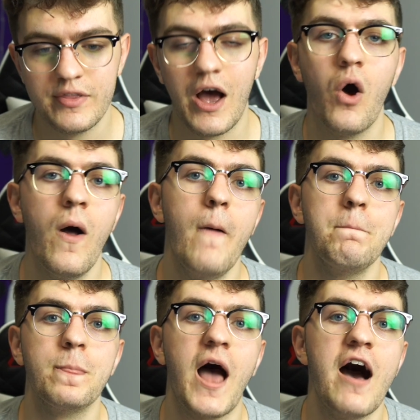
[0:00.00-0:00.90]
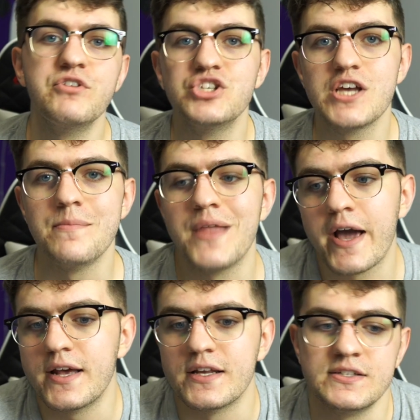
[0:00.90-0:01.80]
Now, obviously, I'm
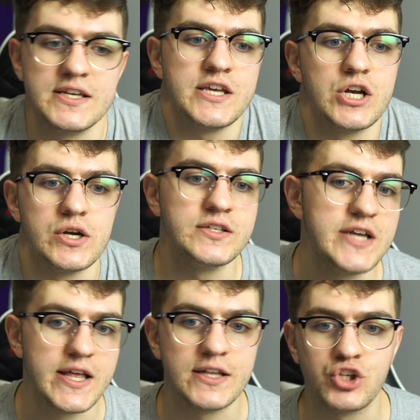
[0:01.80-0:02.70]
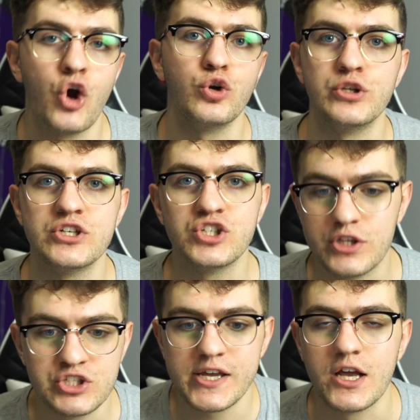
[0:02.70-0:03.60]
not going to sit here and say that Darnold is
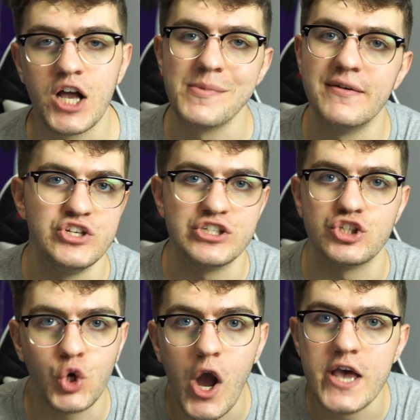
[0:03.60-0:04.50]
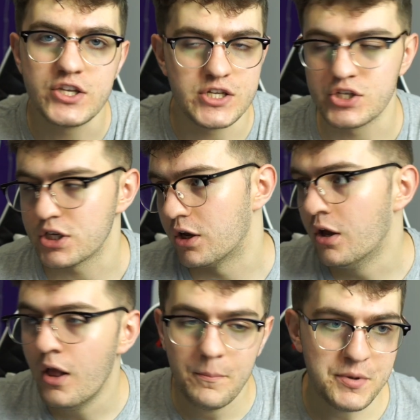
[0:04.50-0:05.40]
the second coming of Jesus Christ and he's going to
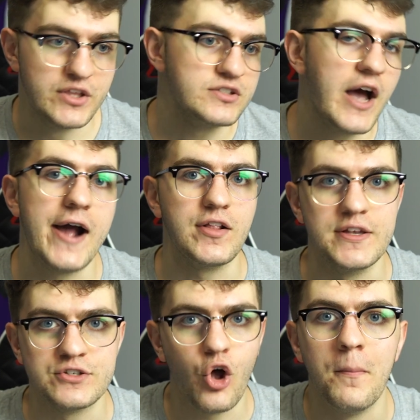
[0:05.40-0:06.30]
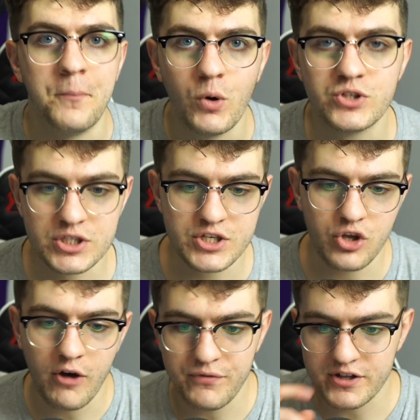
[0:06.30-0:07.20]
be the tie that lifts all boats in this
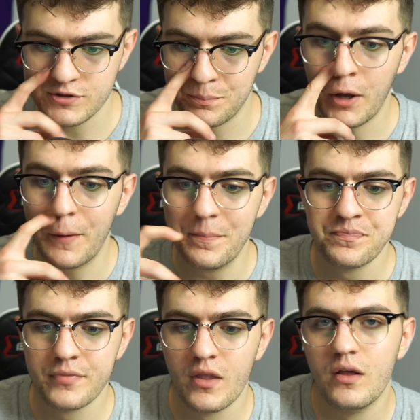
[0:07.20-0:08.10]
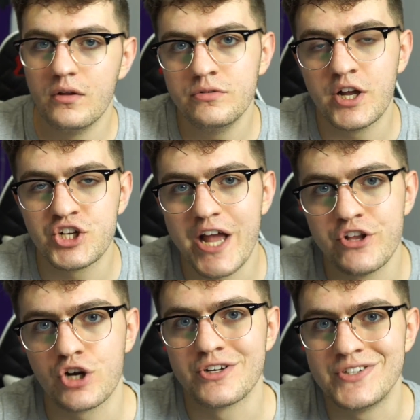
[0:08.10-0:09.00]
offense, but
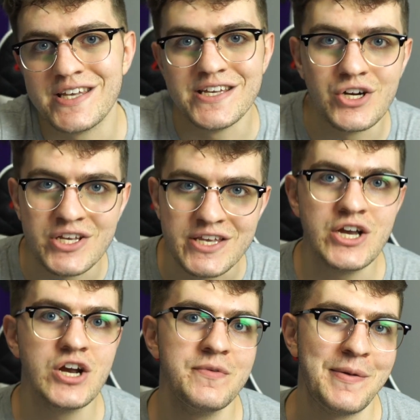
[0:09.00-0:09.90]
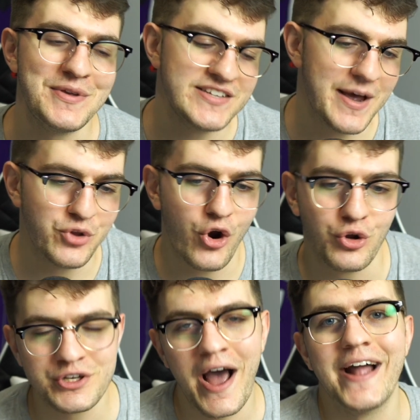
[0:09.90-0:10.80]
touchdowns aren't sticky year to year. Maybe Sam
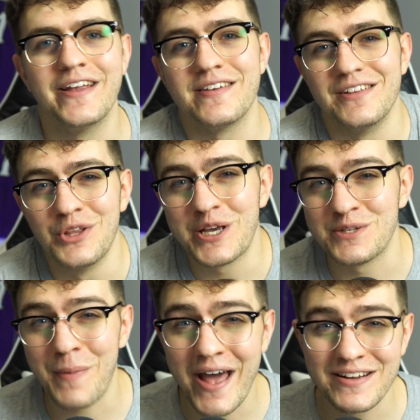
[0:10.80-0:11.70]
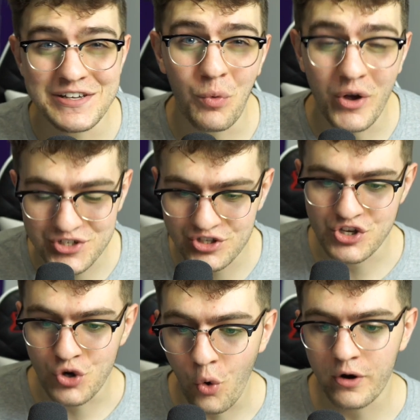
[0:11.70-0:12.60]
Darnold kind of doesn't look as bad as he was in New
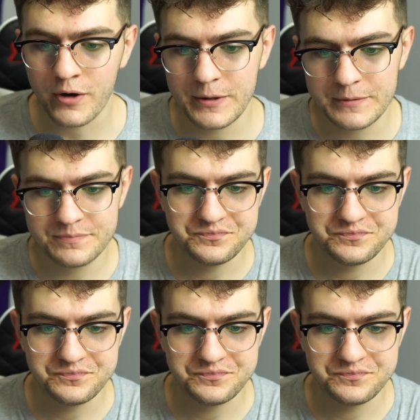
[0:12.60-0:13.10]
York,